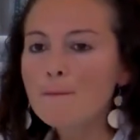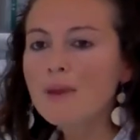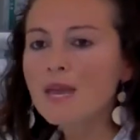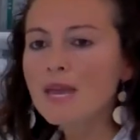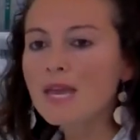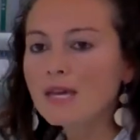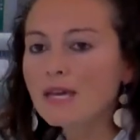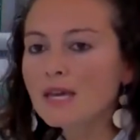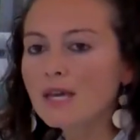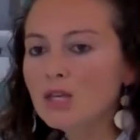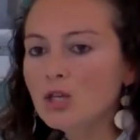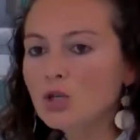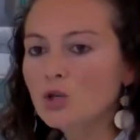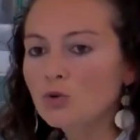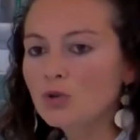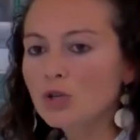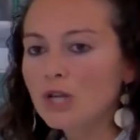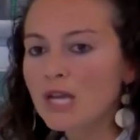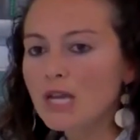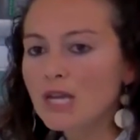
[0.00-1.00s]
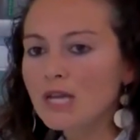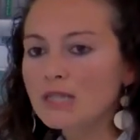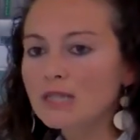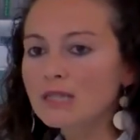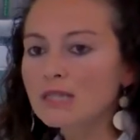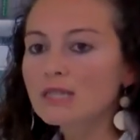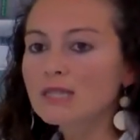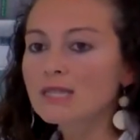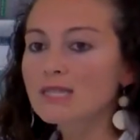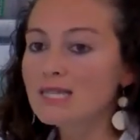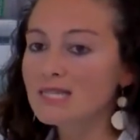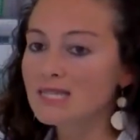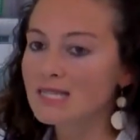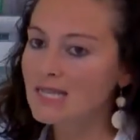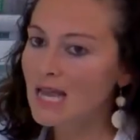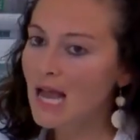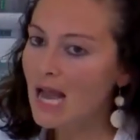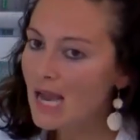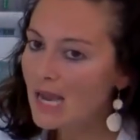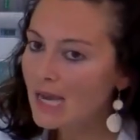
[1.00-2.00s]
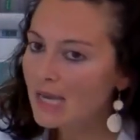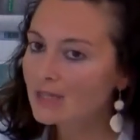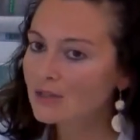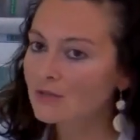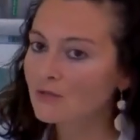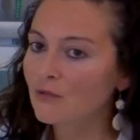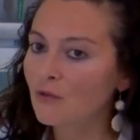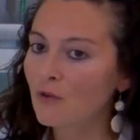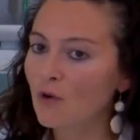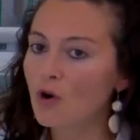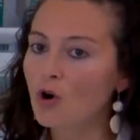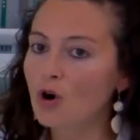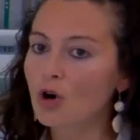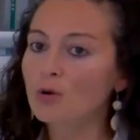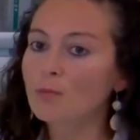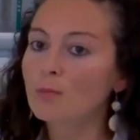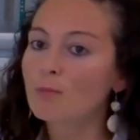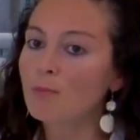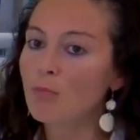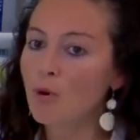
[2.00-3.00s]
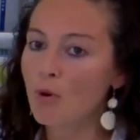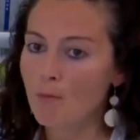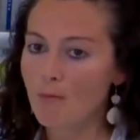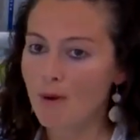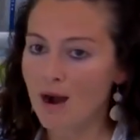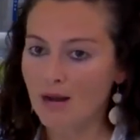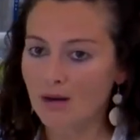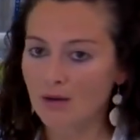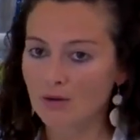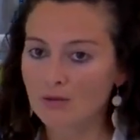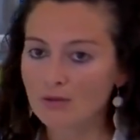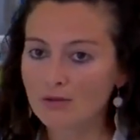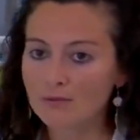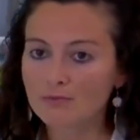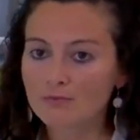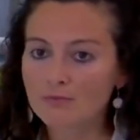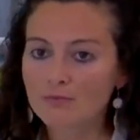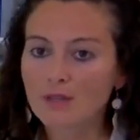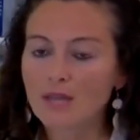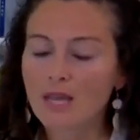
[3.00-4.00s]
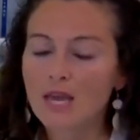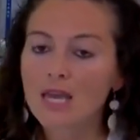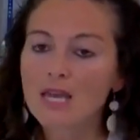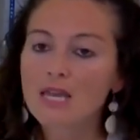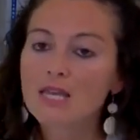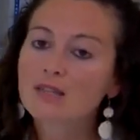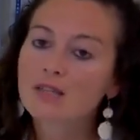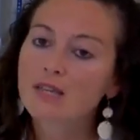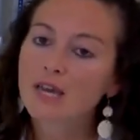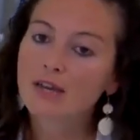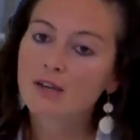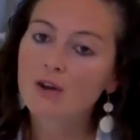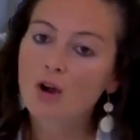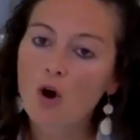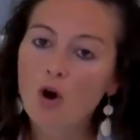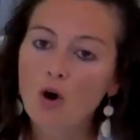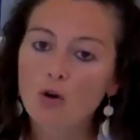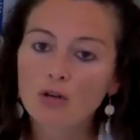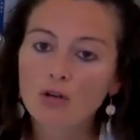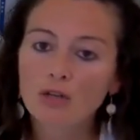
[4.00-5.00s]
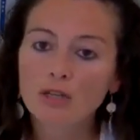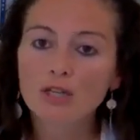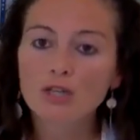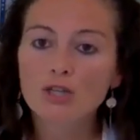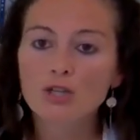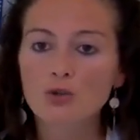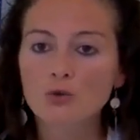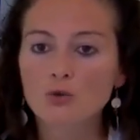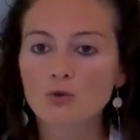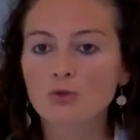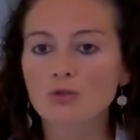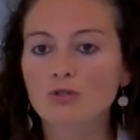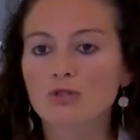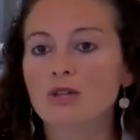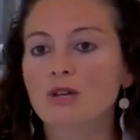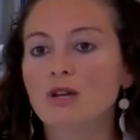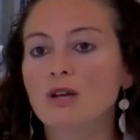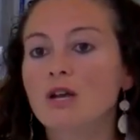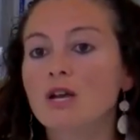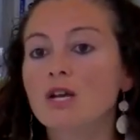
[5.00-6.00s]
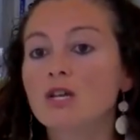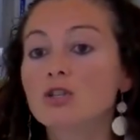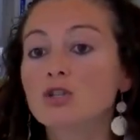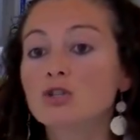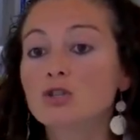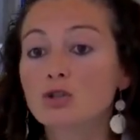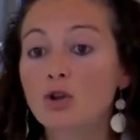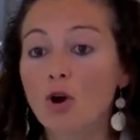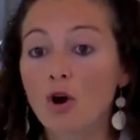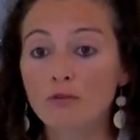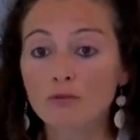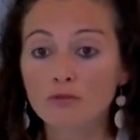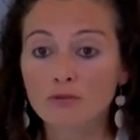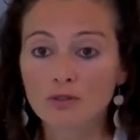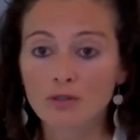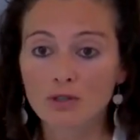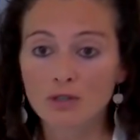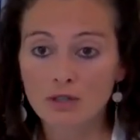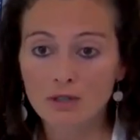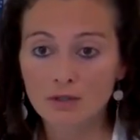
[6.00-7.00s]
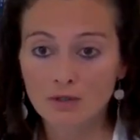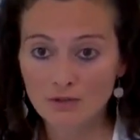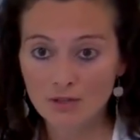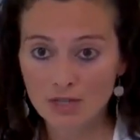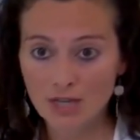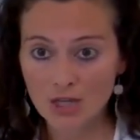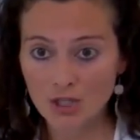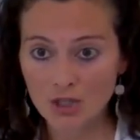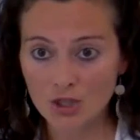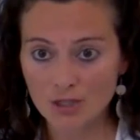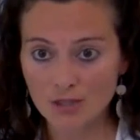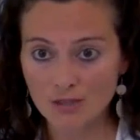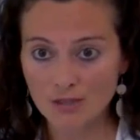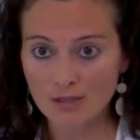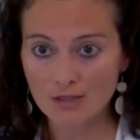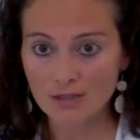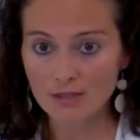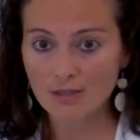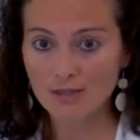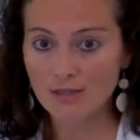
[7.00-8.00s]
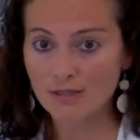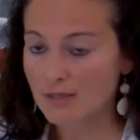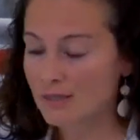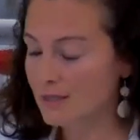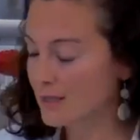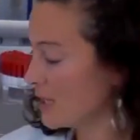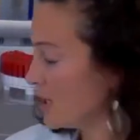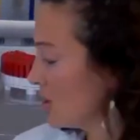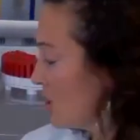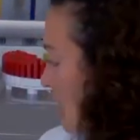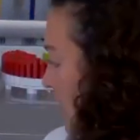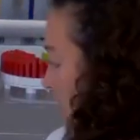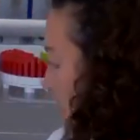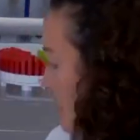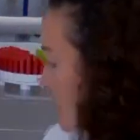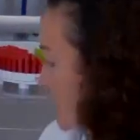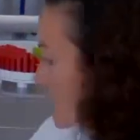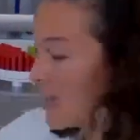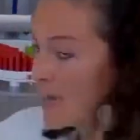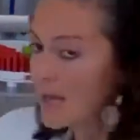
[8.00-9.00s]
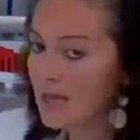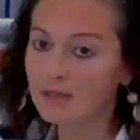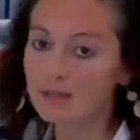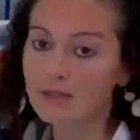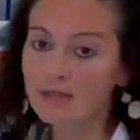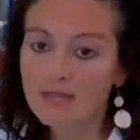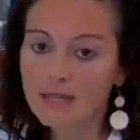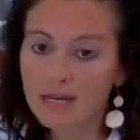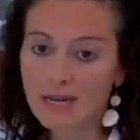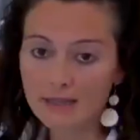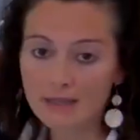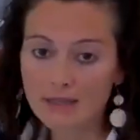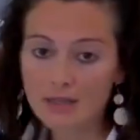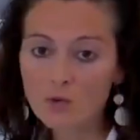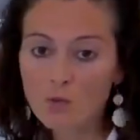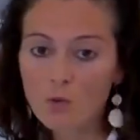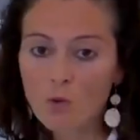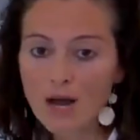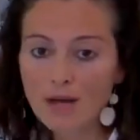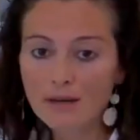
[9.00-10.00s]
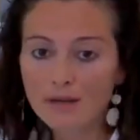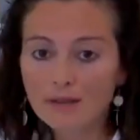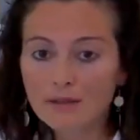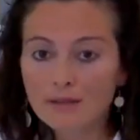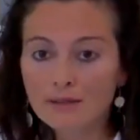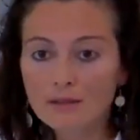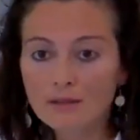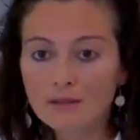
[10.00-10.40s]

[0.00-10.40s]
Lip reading: Being a unit designed for bone marrow, it can only use soft reagents, such as the chelating one,